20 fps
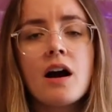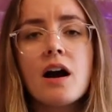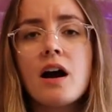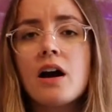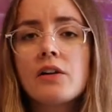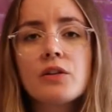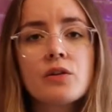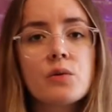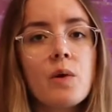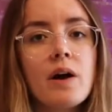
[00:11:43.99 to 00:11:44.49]

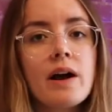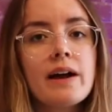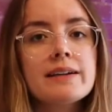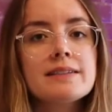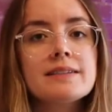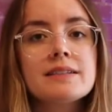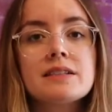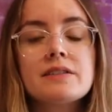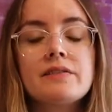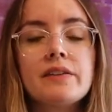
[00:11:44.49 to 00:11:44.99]

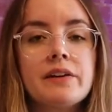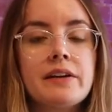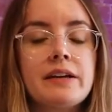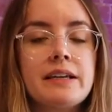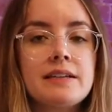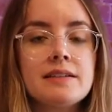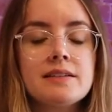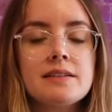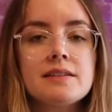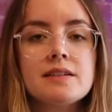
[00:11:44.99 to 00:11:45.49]
Otherwise, it's very
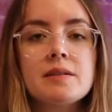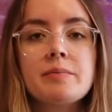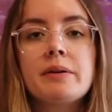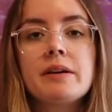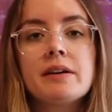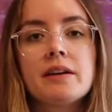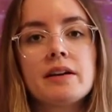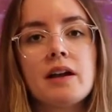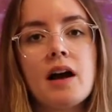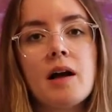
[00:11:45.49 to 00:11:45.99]
easy to
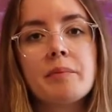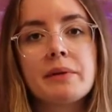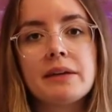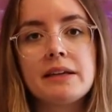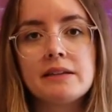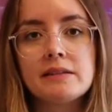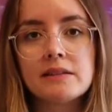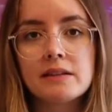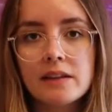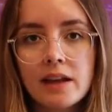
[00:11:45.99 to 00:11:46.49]
pick it up
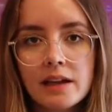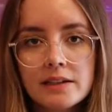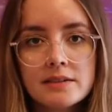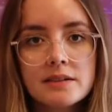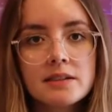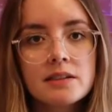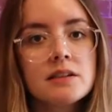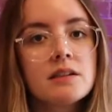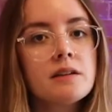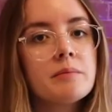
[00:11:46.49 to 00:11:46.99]
in
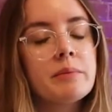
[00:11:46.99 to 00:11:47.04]
London,